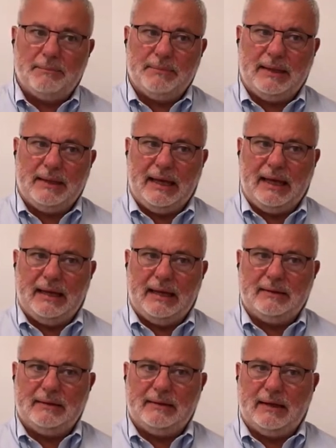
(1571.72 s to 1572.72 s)

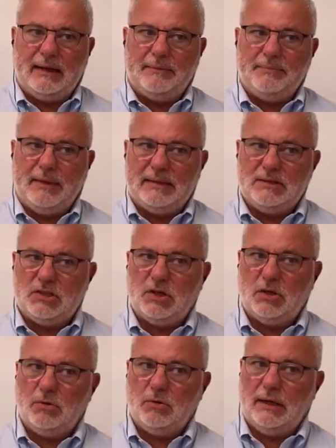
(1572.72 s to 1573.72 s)
And
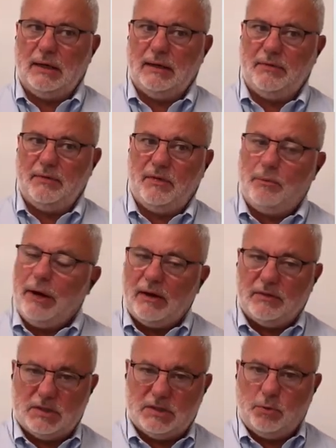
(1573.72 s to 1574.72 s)
so the way how
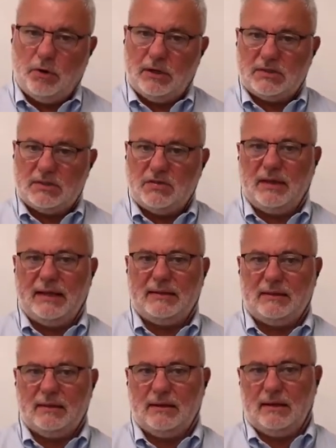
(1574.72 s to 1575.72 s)
this works, that
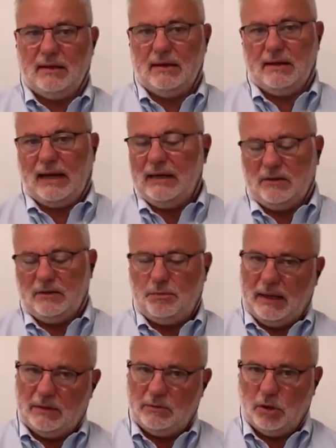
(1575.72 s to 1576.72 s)
relative
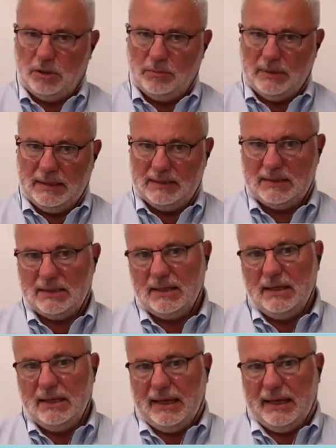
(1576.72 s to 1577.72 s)
blood volume
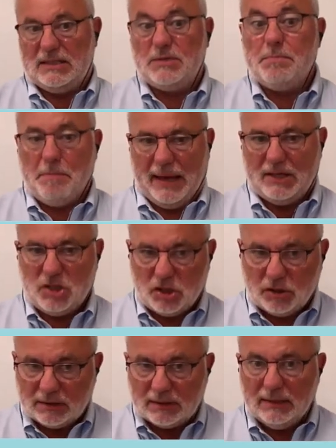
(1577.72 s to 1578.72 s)
is
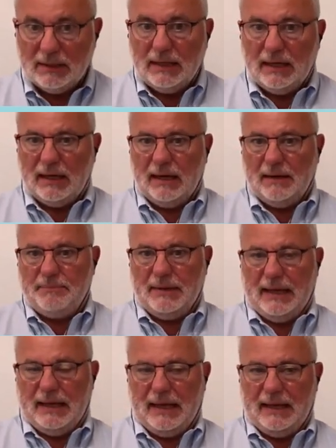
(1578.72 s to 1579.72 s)
measured,
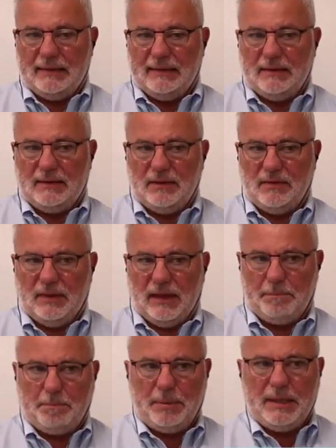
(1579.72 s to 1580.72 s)
and the
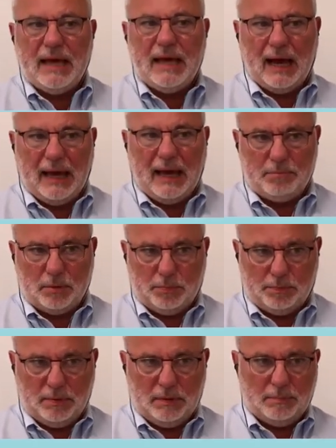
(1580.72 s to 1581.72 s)
PI,
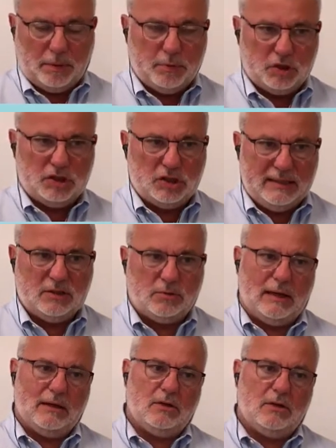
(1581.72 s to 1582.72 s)
proportional
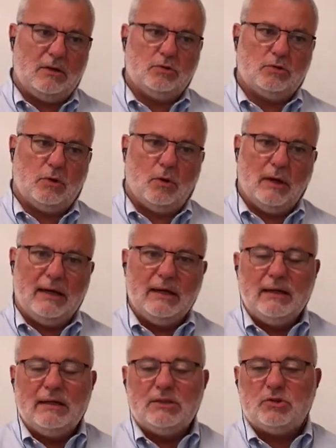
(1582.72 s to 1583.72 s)
integral controller,
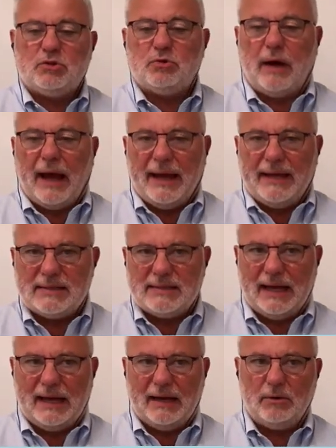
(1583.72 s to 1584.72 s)
tries
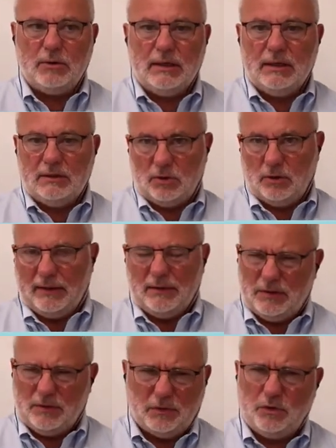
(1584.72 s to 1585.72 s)
now, together
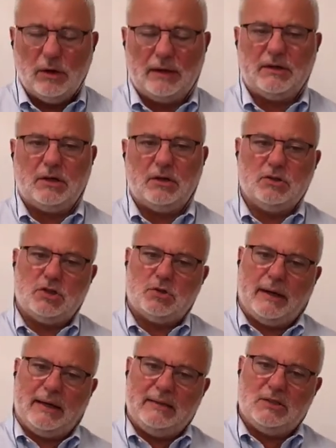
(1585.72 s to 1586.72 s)
with a few other
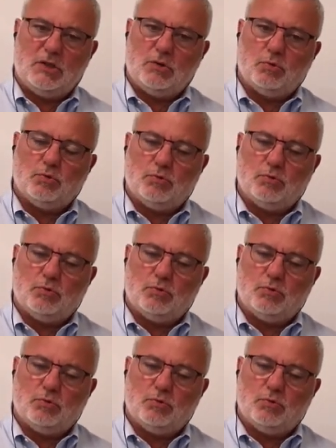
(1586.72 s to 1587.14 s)
constraints, to